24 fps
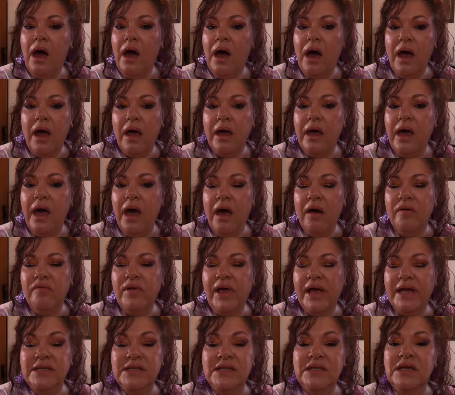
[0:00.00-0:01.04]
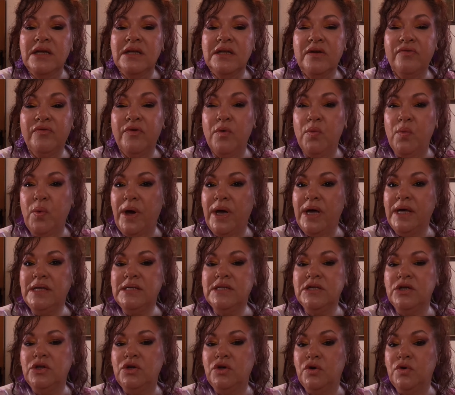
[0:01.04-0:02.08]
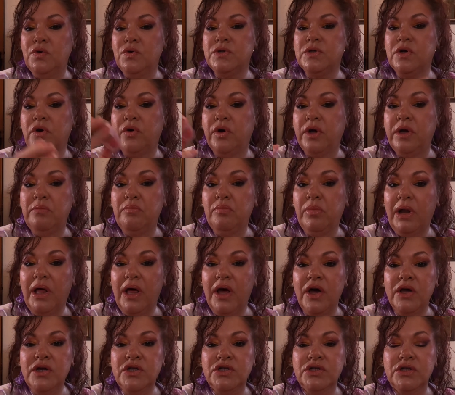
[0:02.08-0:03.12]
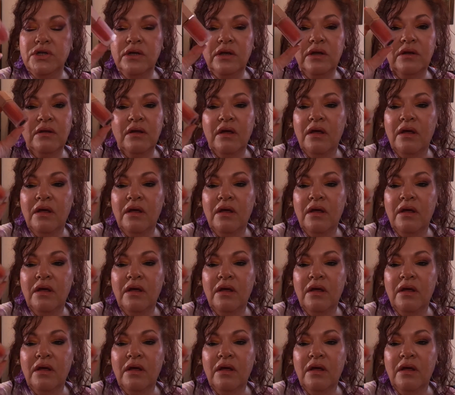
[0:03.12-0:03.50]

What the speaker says: I have like 10 different ways to use cream blush.